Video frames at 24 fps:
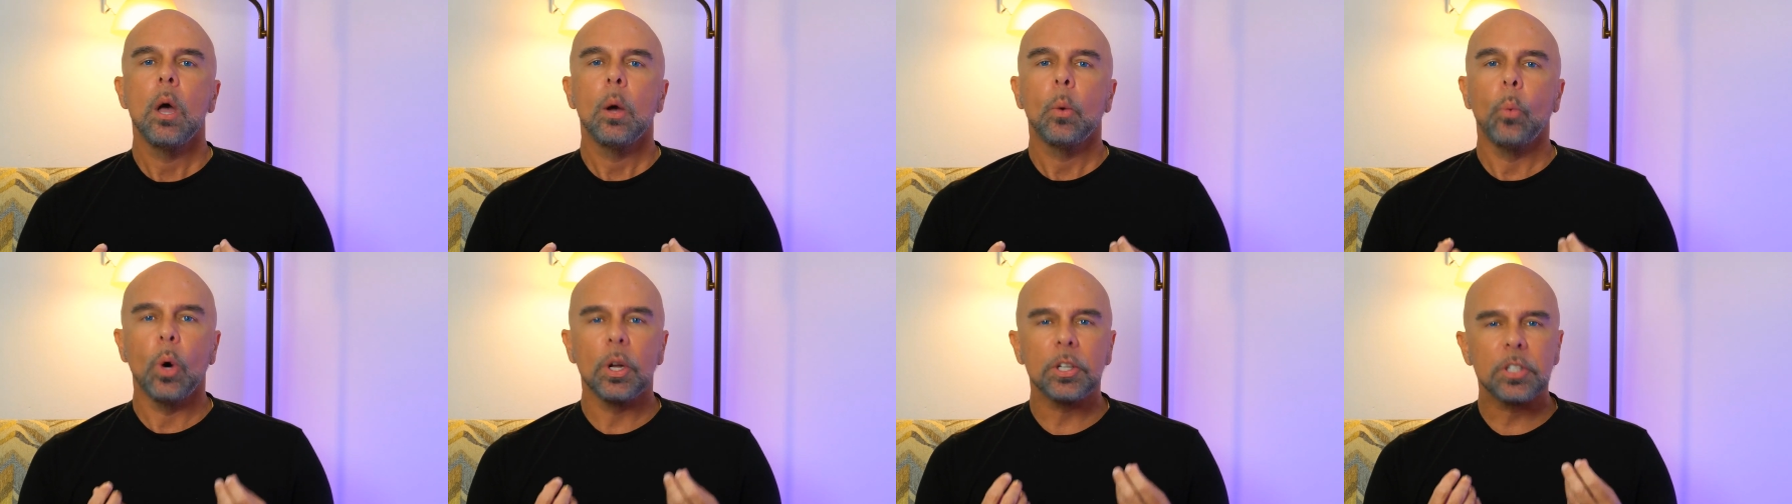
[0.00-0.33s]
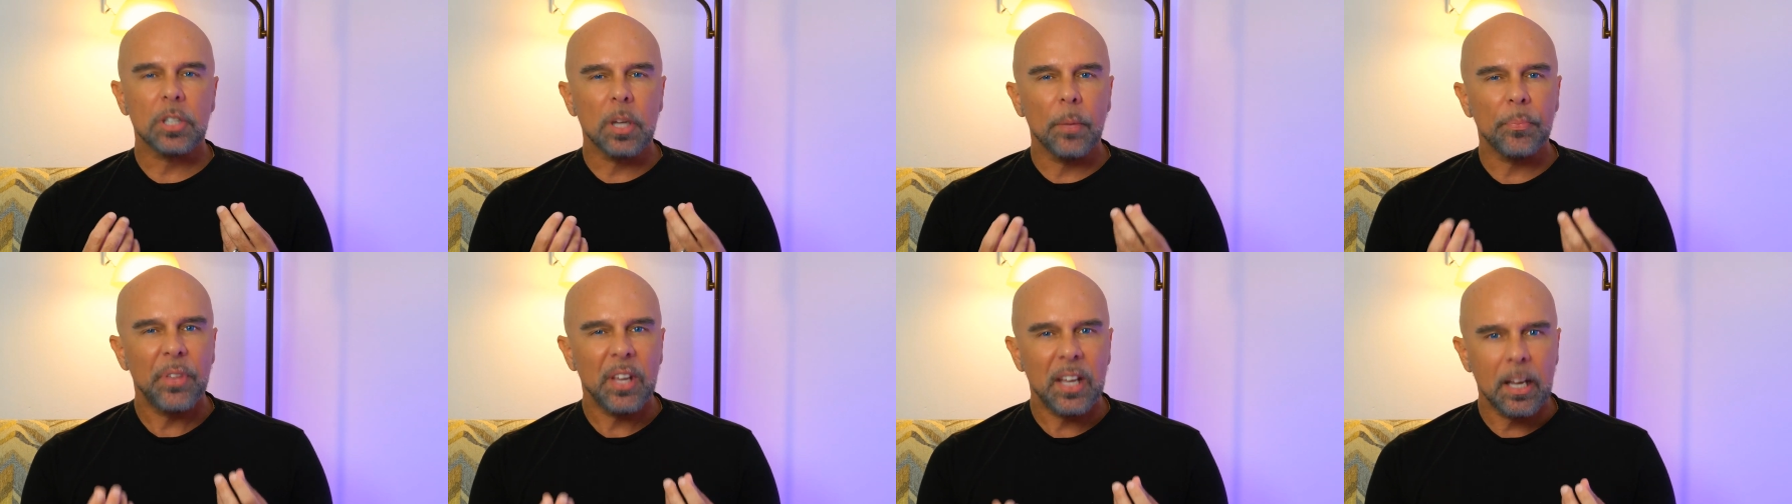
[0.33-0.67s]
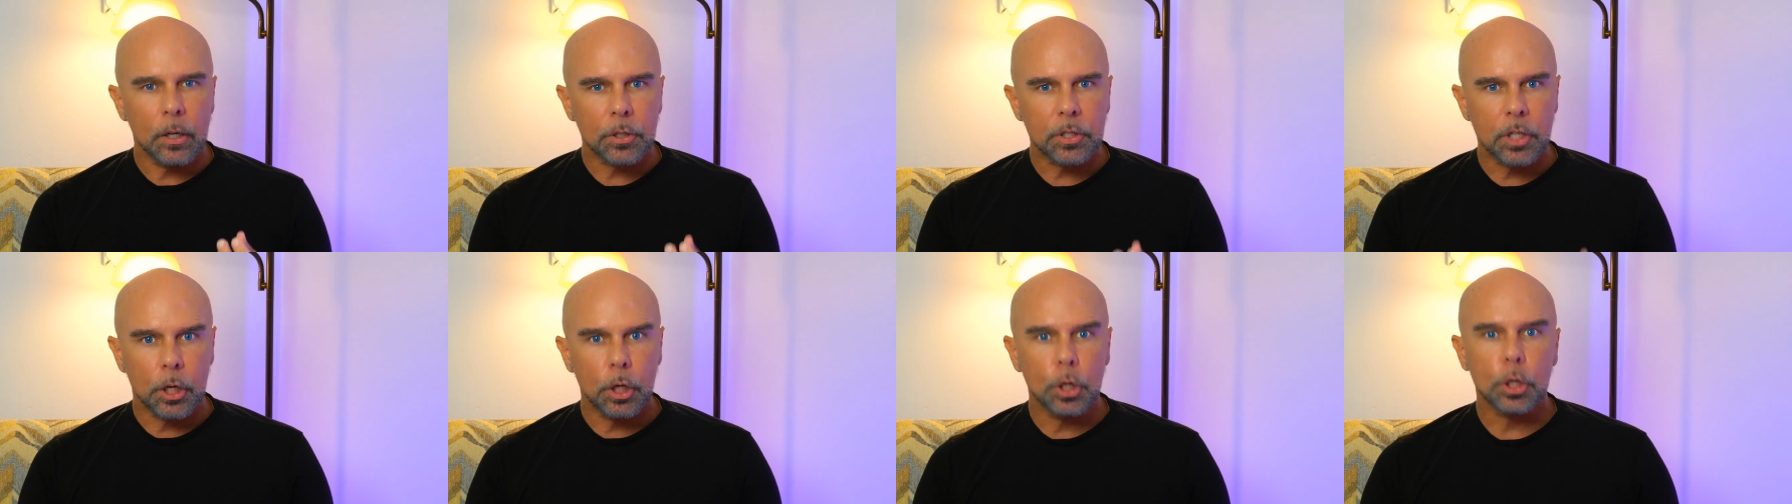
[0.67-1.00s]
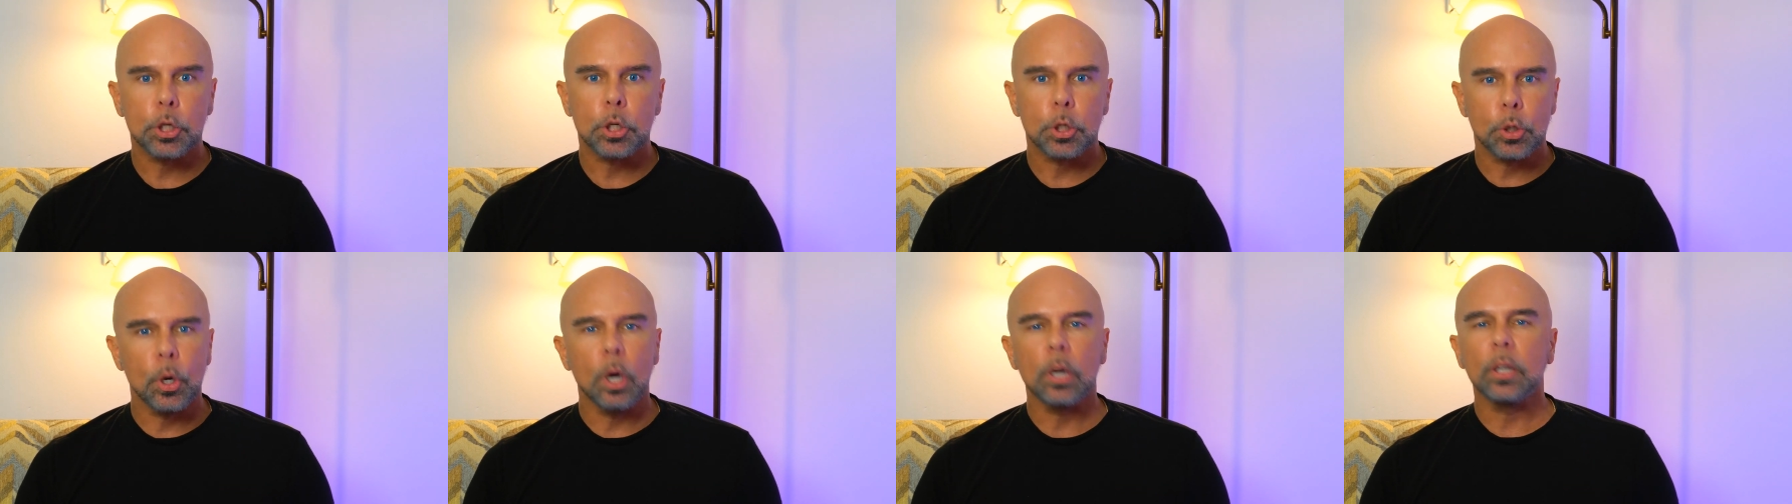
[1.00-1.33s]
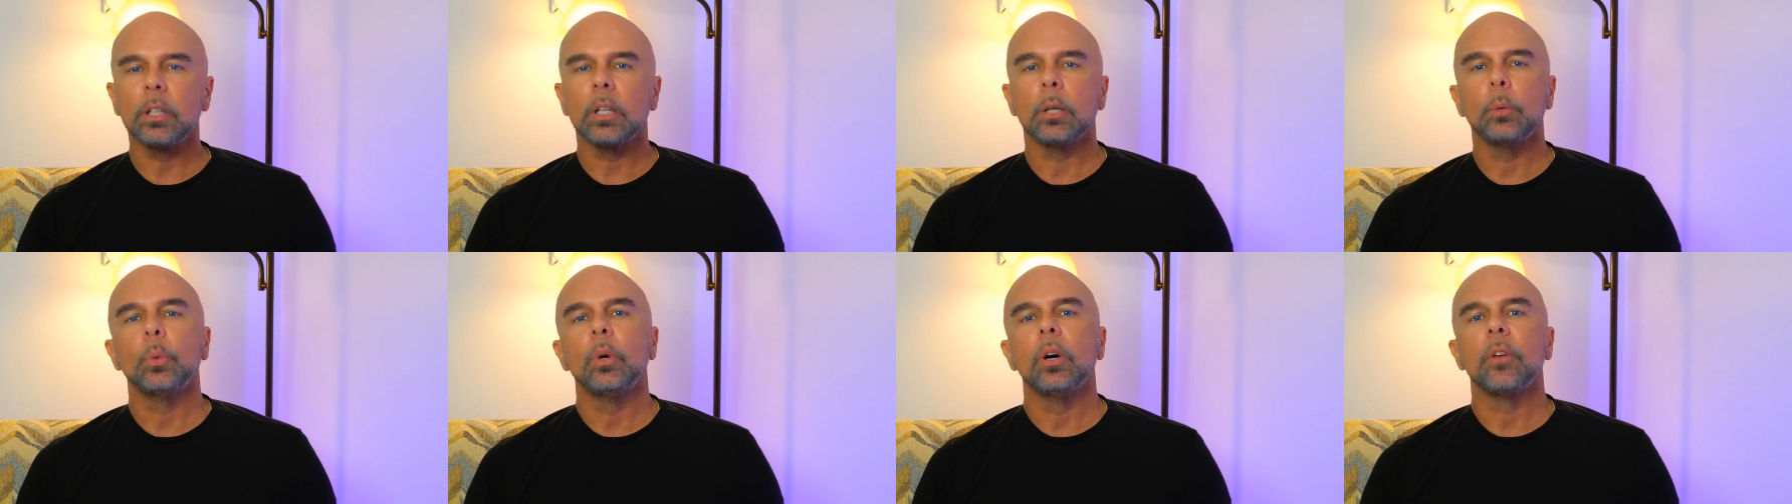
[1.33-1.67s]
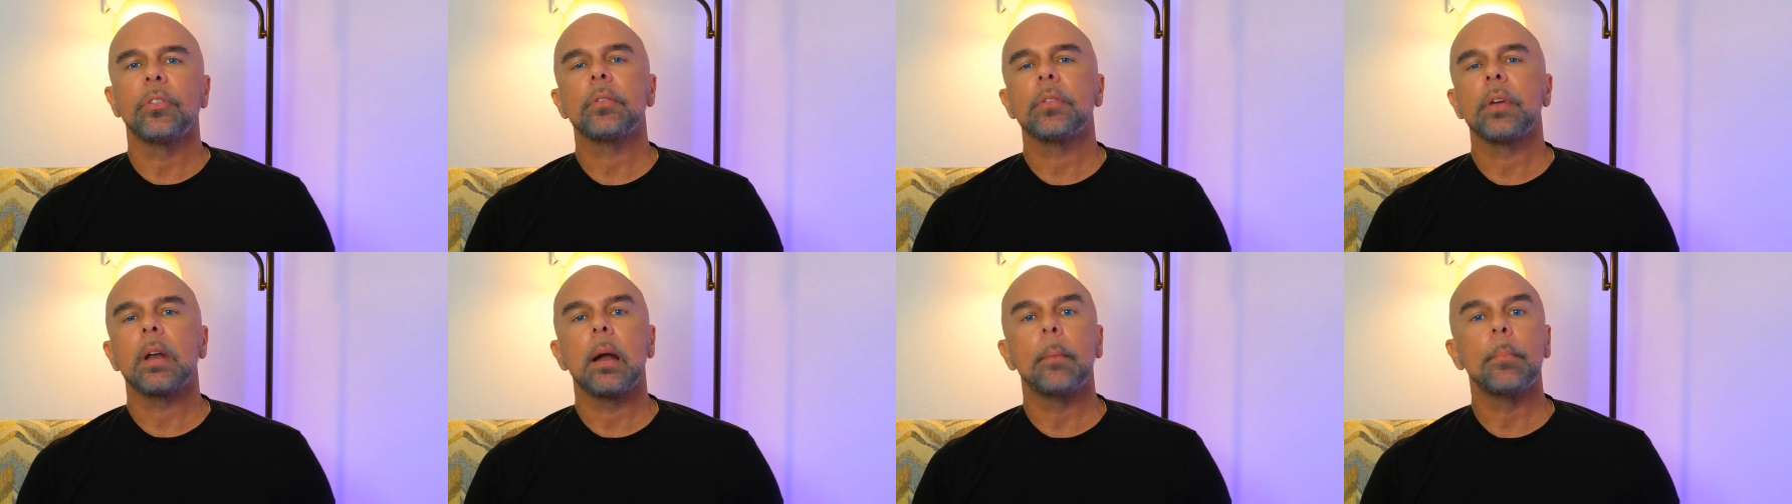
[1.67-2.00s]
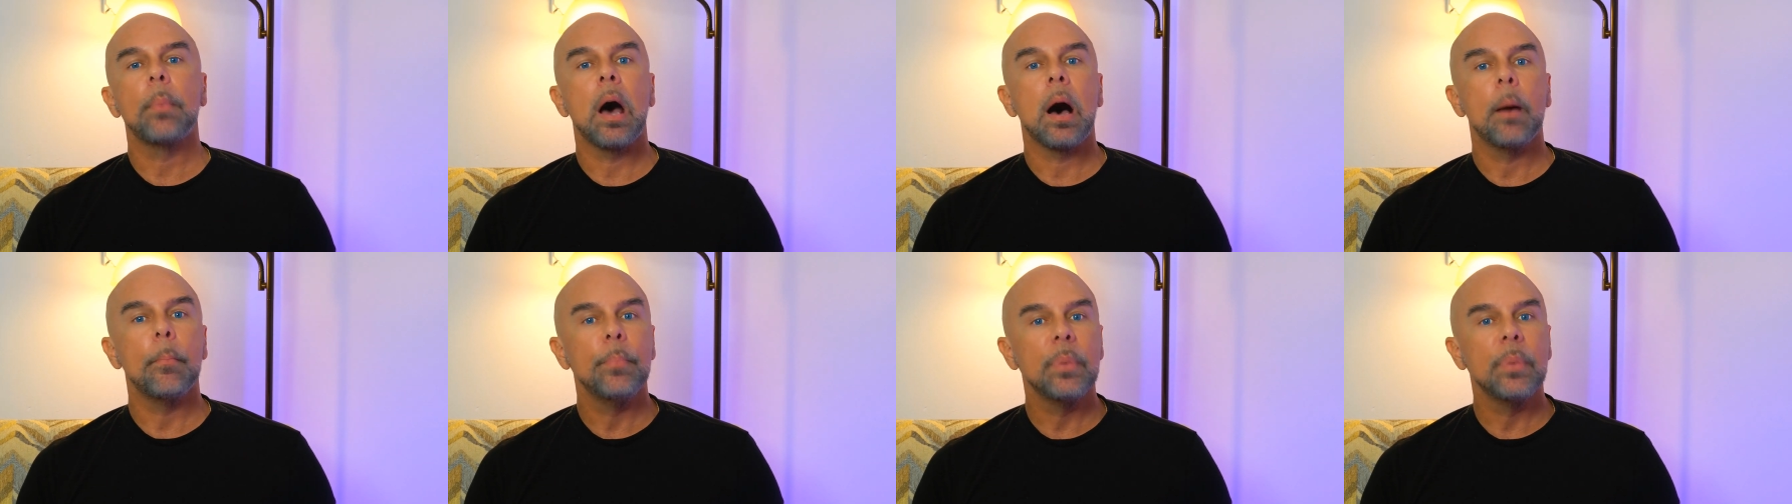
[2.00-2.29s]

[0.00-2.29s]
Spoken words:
What's something else that you're struggling with that I'm not